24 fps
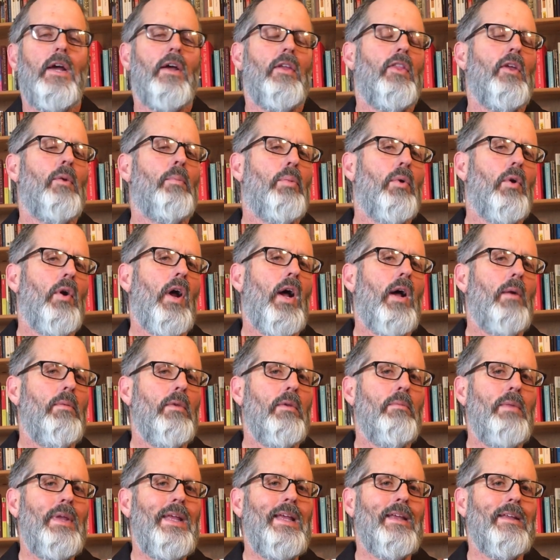The
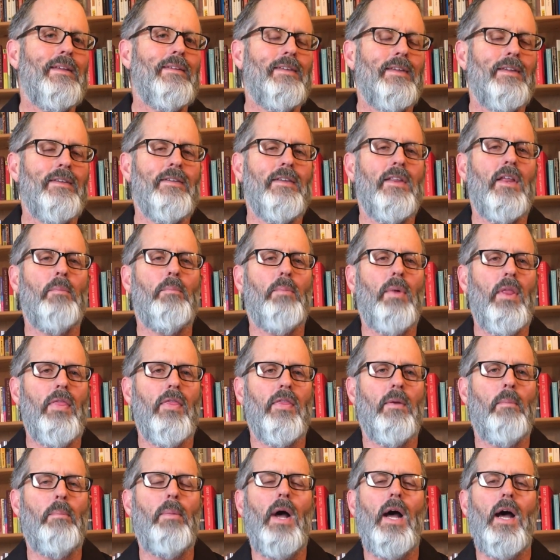problem is that
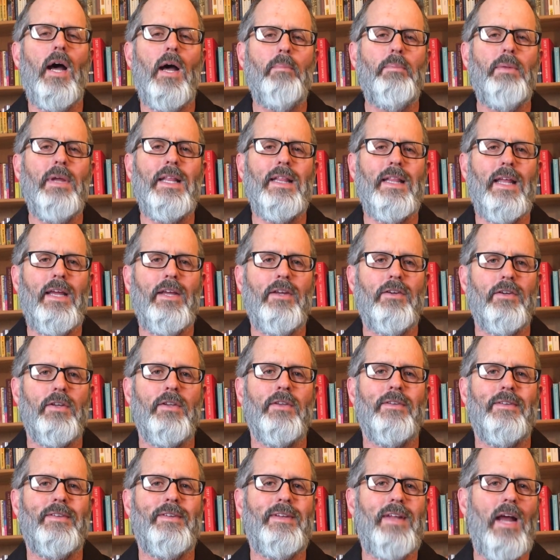the
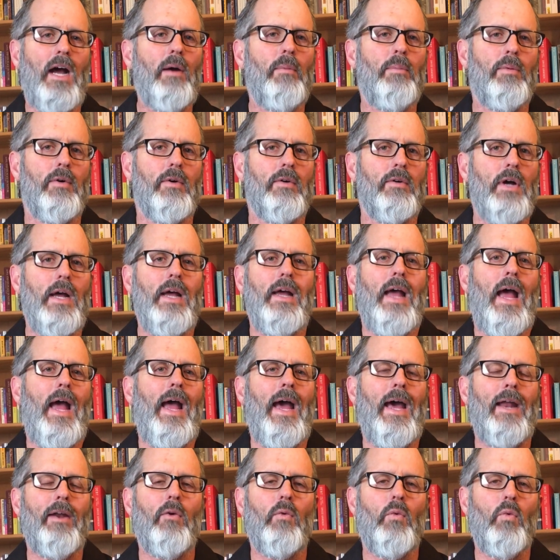populations double
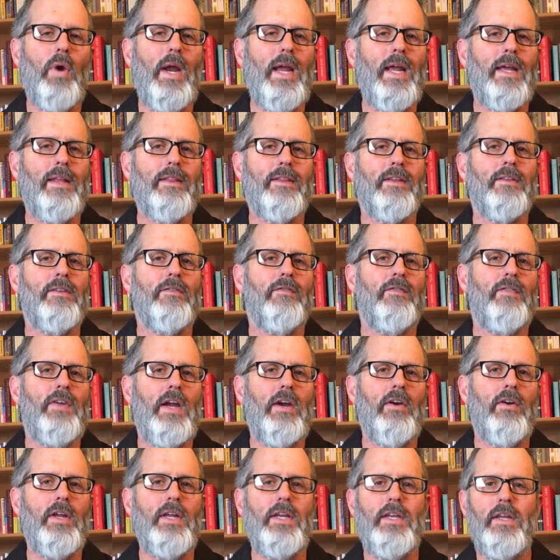at a rate that's
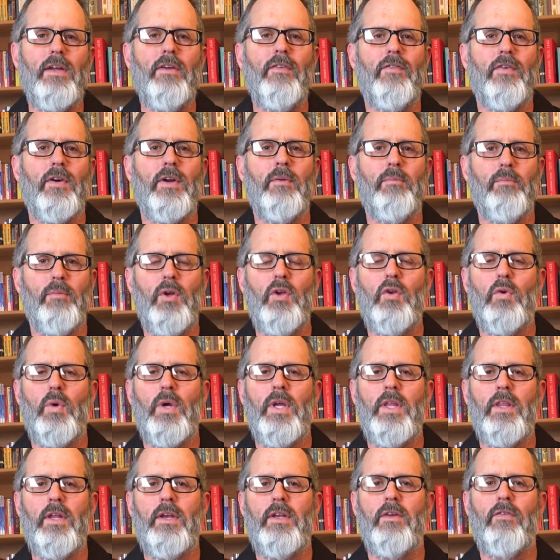very different
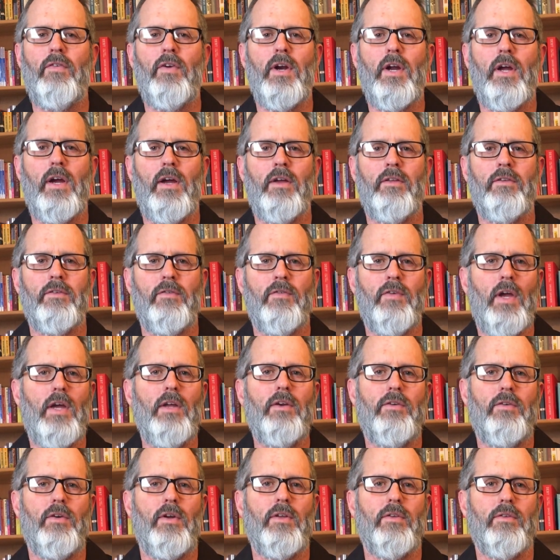between the different kinds of
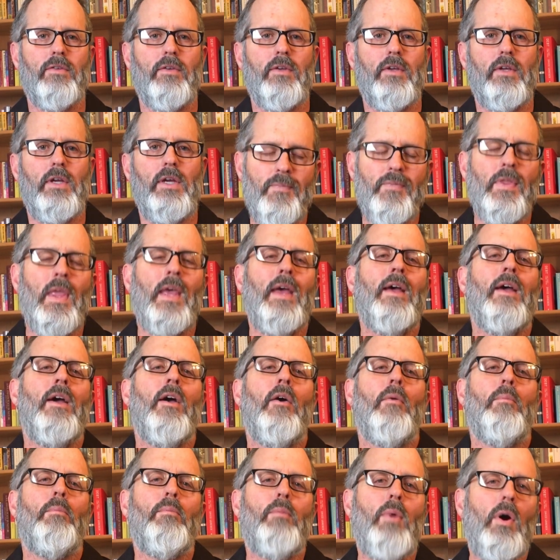countries.
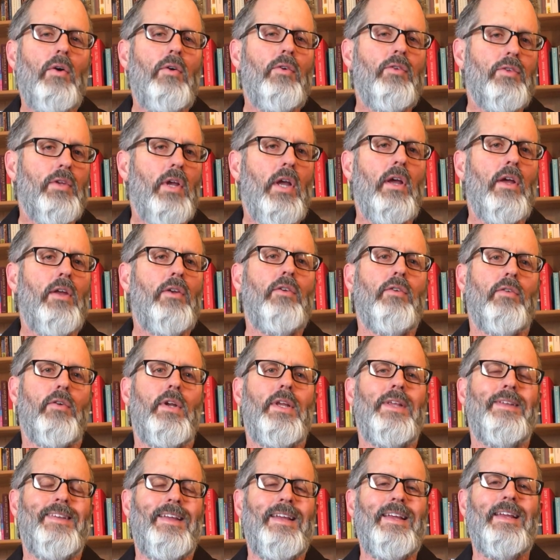Most
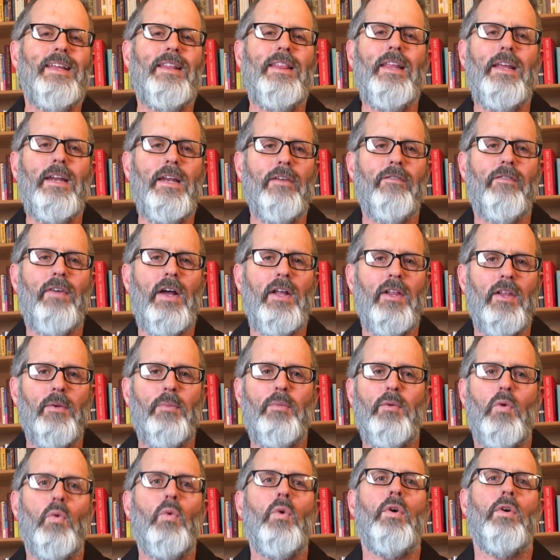countries in the
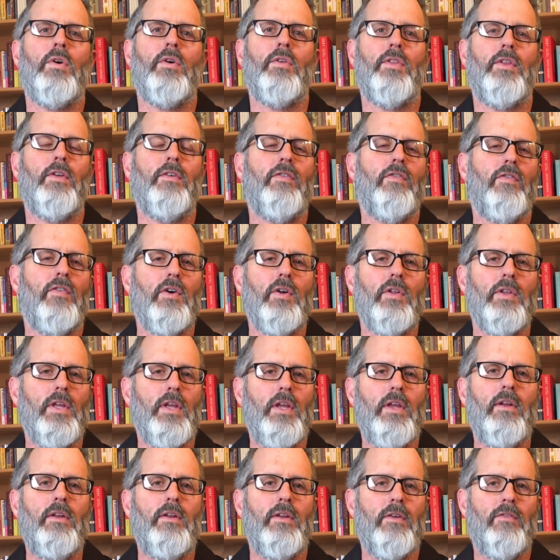developed world, the
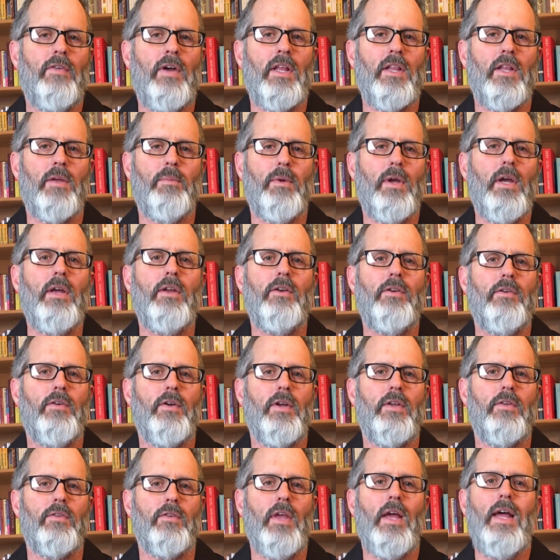fully developed
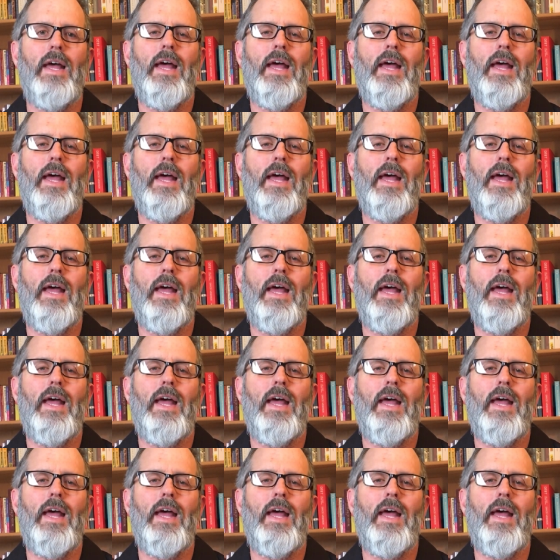countries,